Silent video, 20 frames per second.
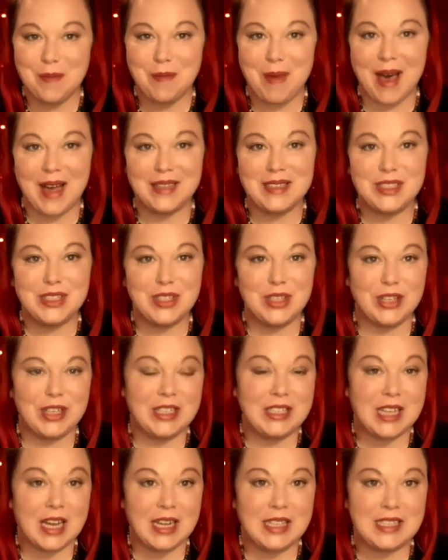back to
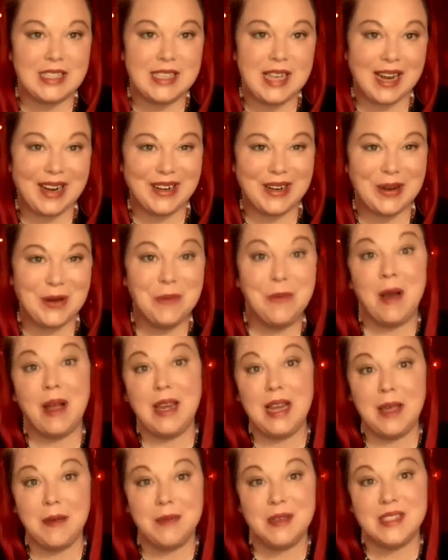Turning Tides Tarot. My
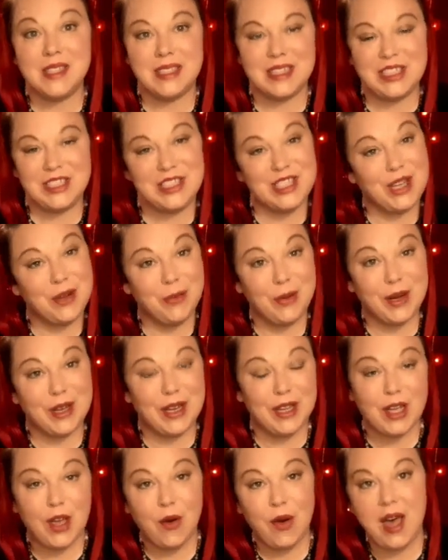name is Alishia. We're
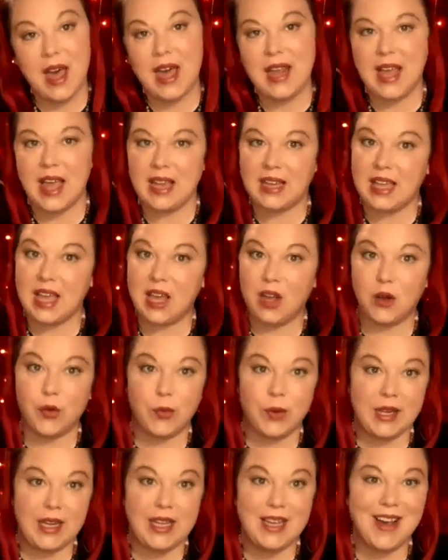going to go ahead and get a
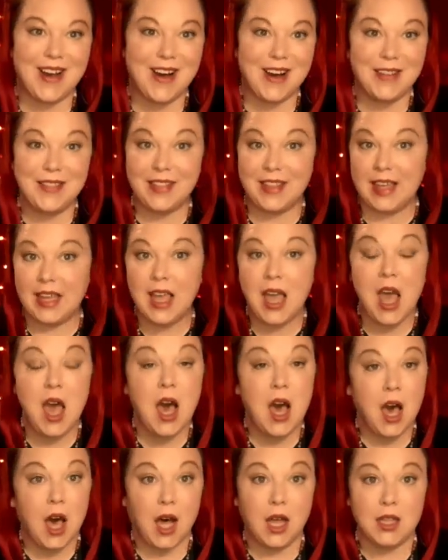reading on the
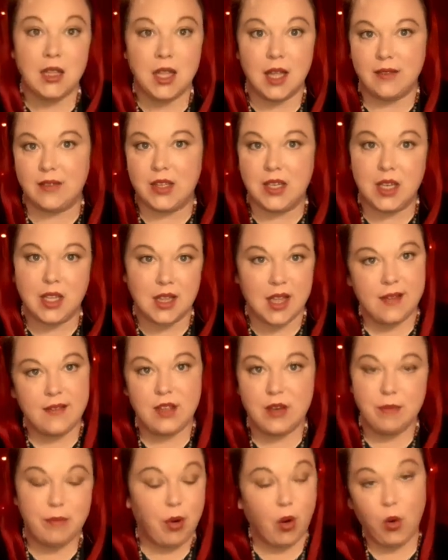
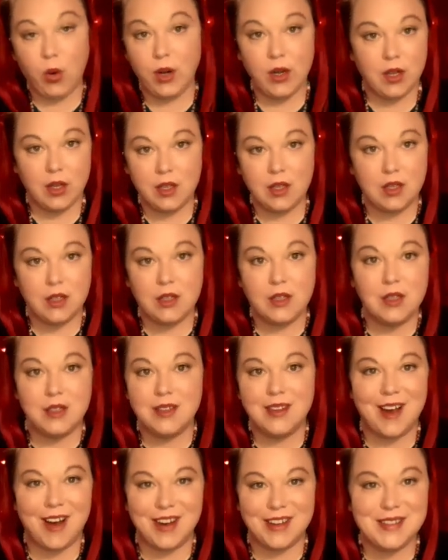1111
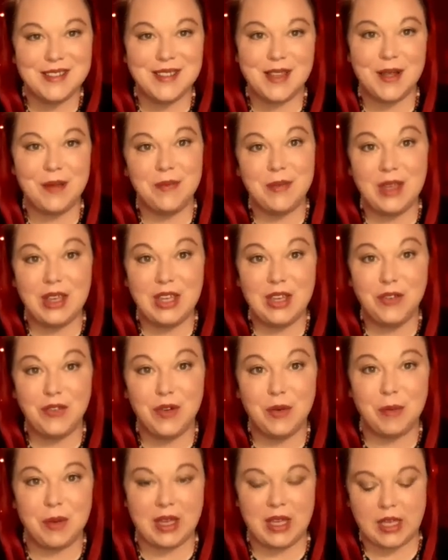portal. Awesome. Thank you
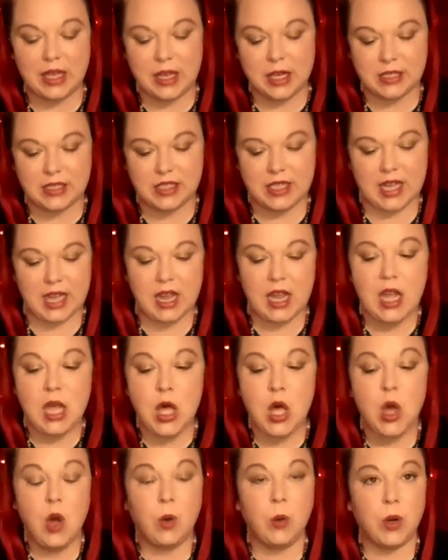for being here today.
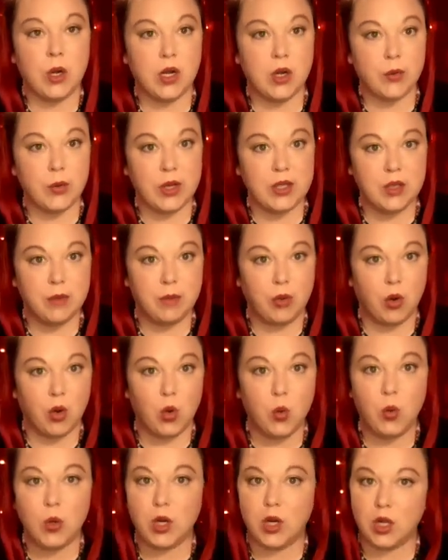We're going to ring the
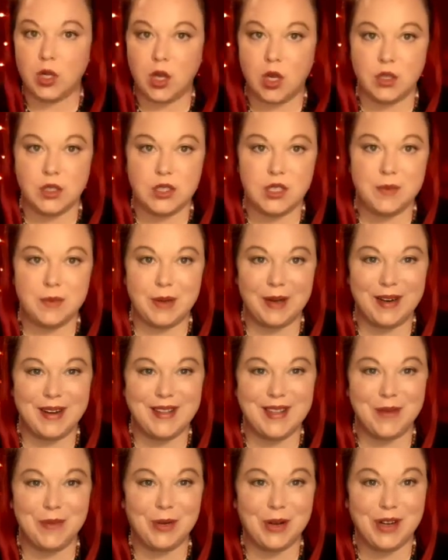bowl, we're going to call in spirit,
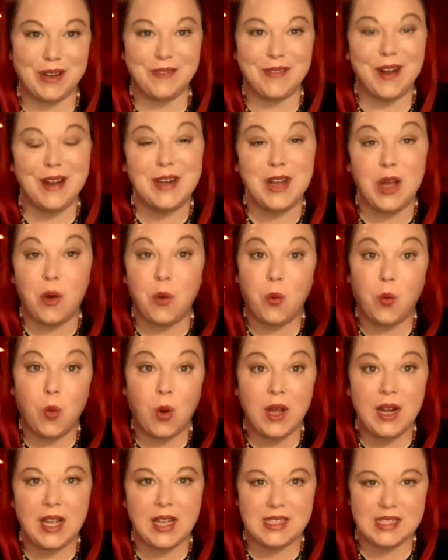and then we're going to find out
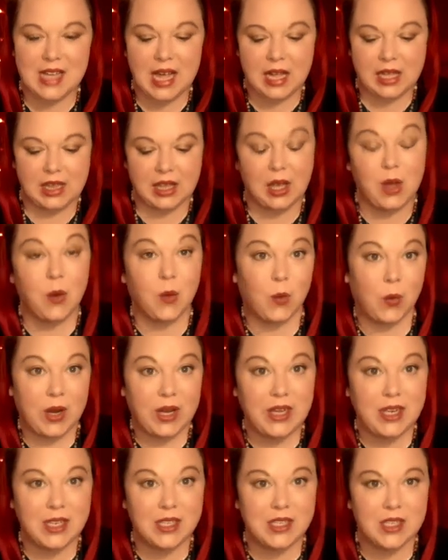what exactly we
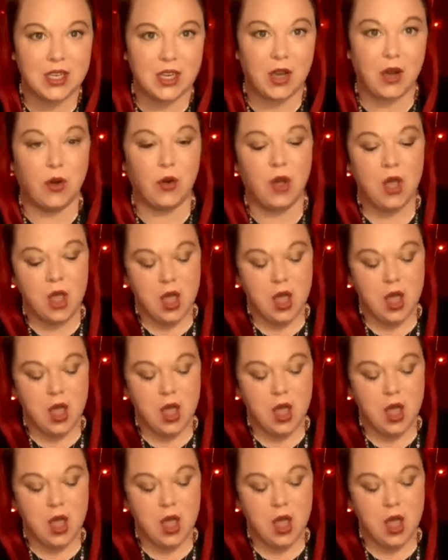need to know